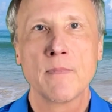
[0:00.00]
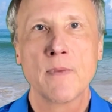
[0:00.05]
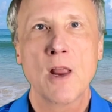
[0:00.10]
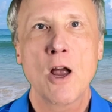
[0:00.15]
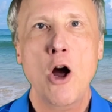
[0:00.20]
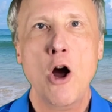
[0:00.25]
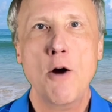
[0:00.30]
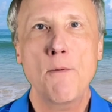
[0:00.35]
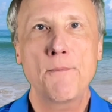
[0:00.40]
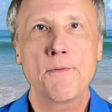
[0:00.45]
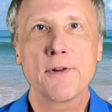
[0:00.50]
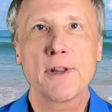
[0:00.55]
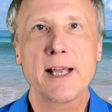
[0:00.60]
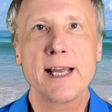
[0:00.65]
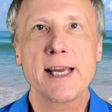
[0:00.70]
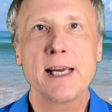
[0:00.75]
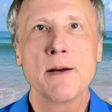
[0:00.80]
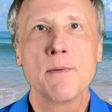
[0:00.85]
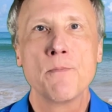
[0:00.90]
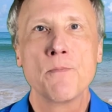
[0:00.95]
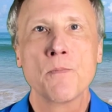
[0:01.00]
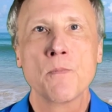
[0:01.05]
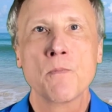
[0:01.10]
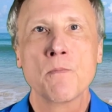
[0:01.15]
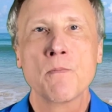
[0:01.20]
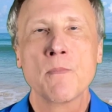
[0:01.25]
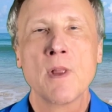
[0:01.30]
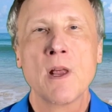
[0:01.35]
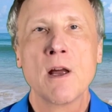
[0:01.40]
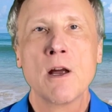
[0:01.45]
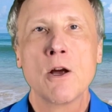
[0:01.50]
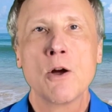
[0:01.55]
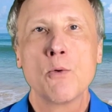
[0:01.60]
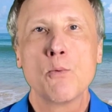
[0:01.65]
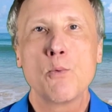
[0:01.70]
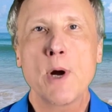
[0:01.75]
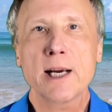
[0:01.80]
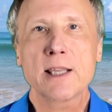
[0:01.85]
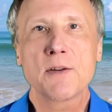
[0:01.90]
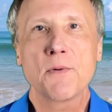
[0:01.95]
Hopefully,
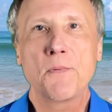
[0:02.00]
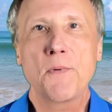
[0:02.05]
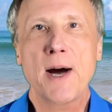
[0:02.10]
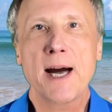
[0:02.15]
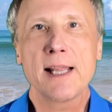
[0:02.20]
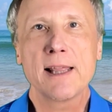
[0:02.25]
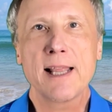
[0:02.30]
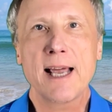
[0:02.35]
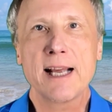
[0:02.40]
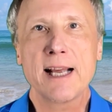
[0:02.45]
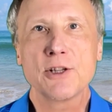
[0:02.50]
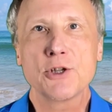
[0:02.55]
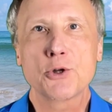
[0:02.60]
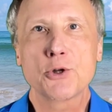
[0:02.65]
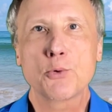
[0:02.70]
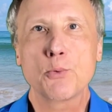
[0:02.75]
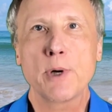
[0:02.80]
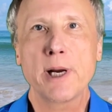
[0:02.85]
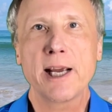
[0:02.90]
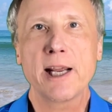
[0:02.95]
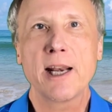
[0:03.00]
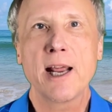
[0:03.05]
Rectify Lens Grid